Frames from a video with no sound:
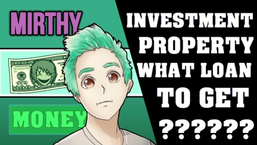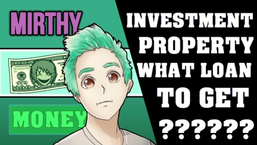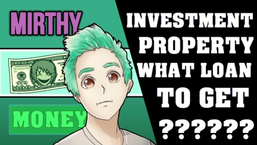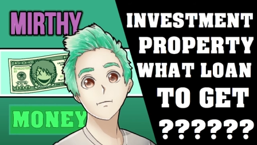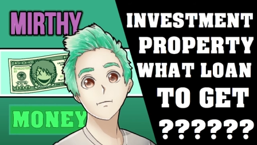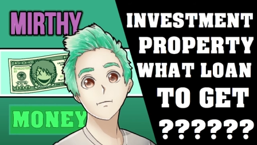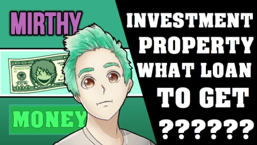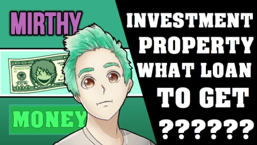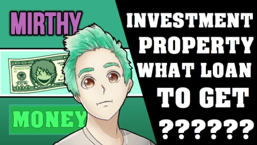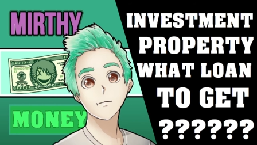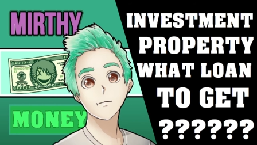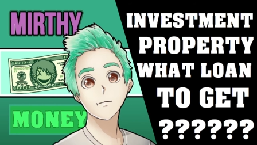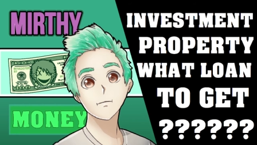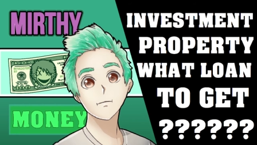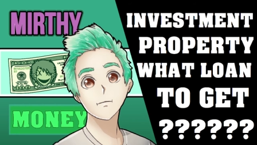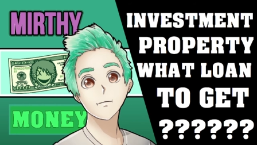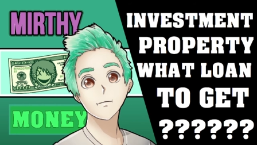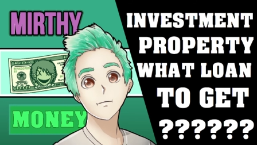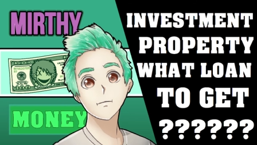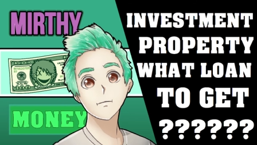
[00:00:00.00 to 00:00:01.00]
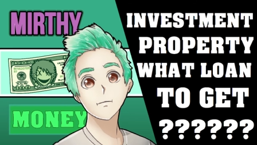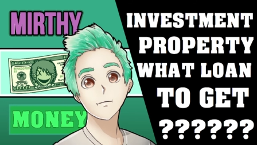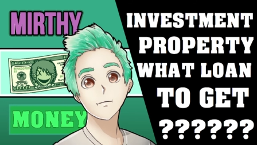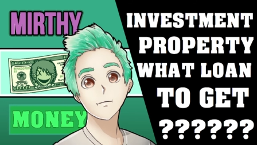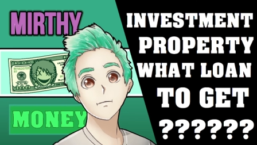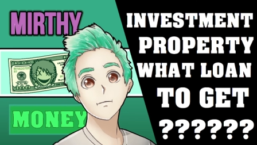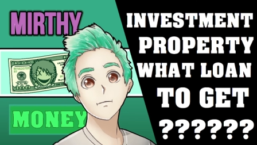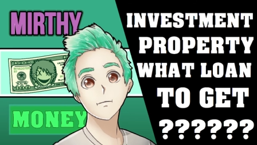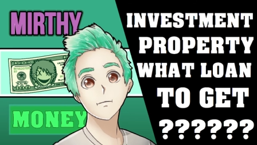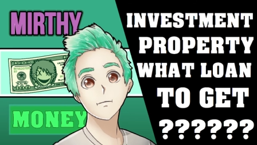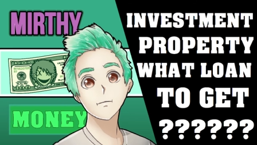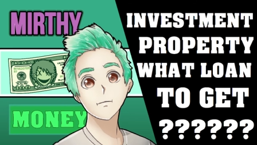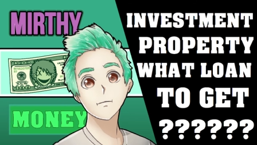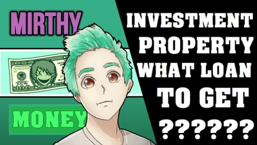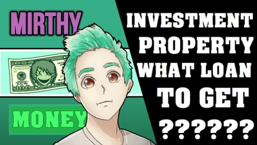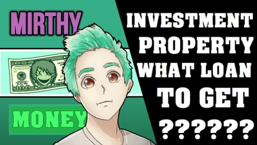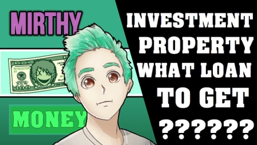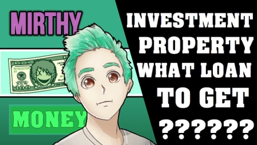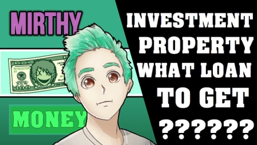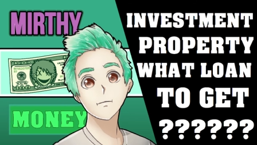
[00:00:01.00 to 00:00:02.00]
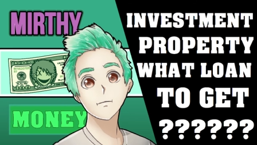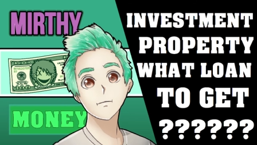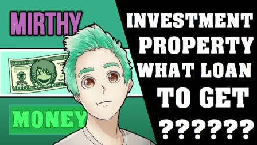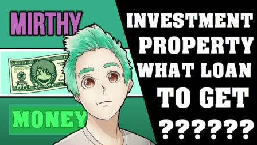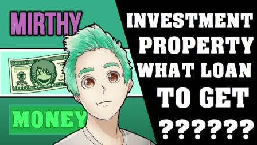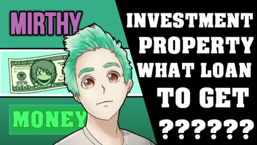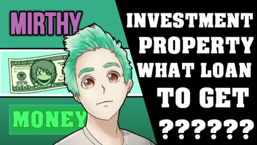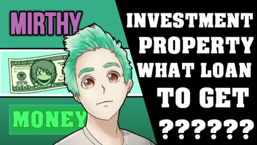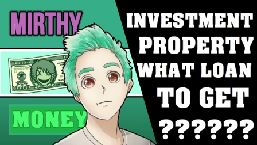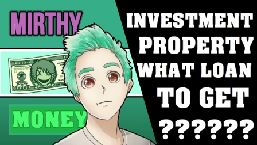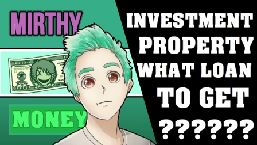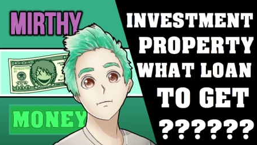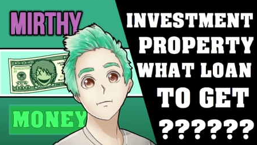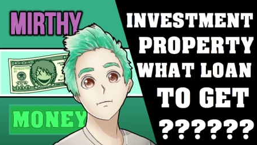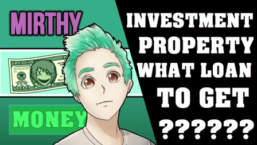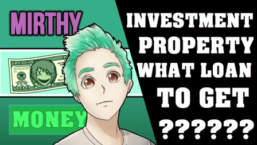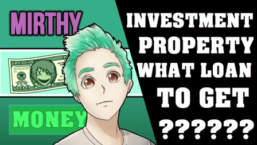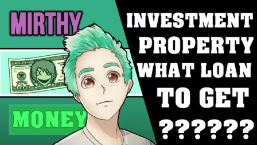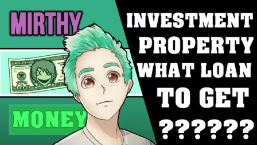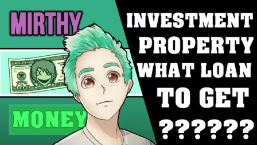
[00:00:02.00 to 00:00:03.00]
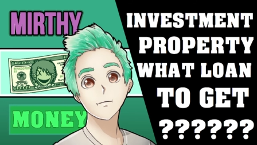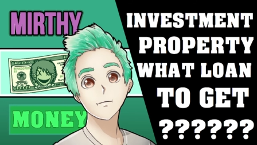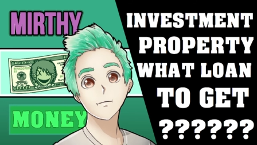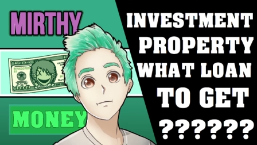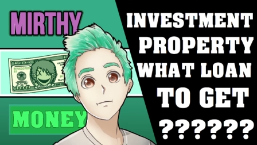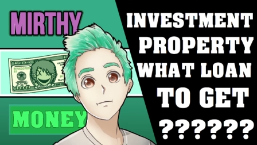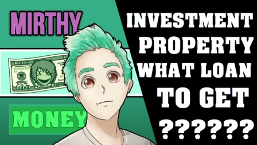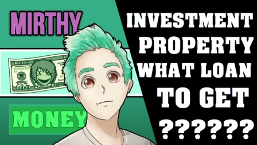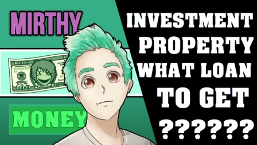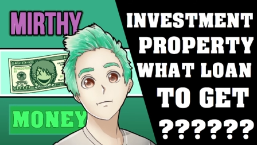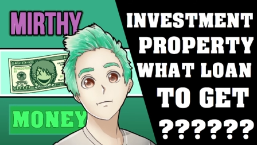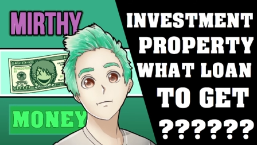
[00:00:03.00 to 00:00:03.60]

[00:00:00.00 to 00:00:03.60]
It can it can definitely be worth it even with the PMI.